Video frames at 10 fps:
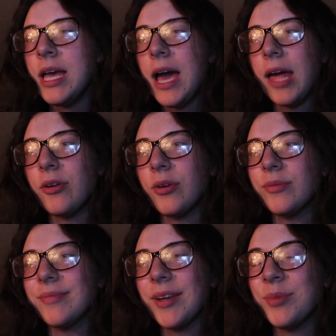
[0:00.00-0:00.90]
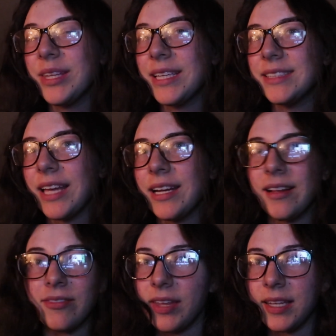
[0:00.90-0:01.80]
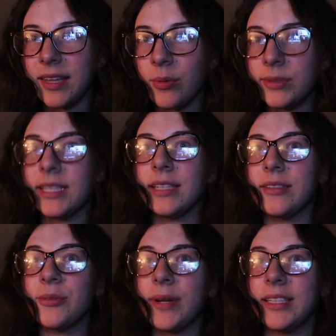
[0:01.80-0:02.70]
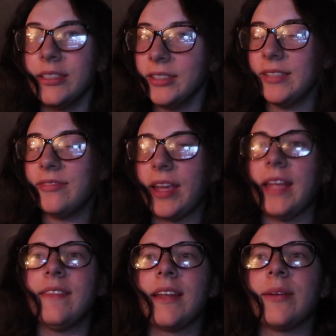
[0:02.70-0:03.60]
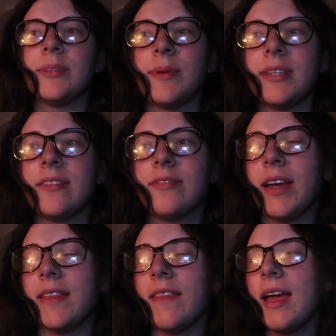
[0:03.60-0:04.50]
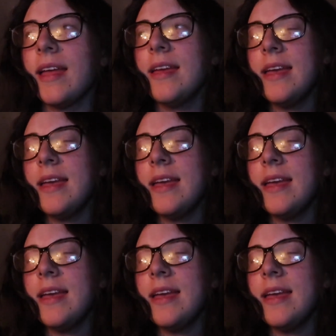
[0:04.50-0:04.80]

I don't know, I'm really excited. I felt like that was like quite literally fate that I was meant to find that.